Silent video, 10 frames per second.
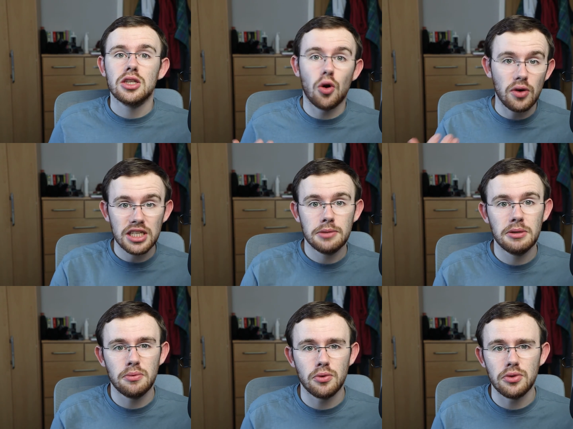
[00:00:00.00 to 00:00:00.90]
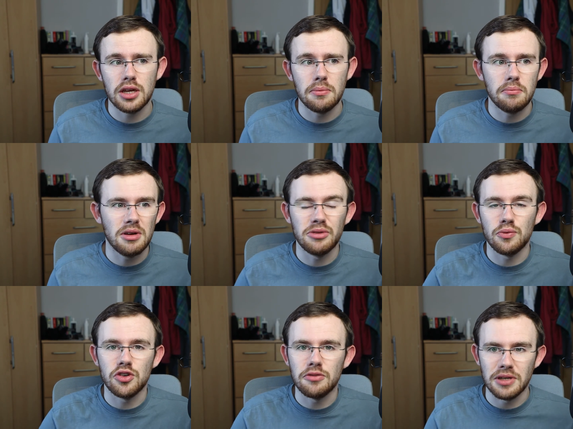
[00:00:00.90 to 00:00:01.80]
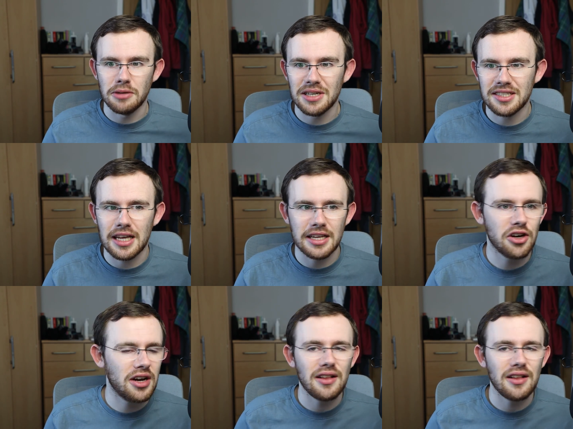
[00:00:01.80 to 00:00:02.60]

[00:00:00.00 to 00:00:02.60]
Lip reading: talking to people that maybe would have been a bit scarier.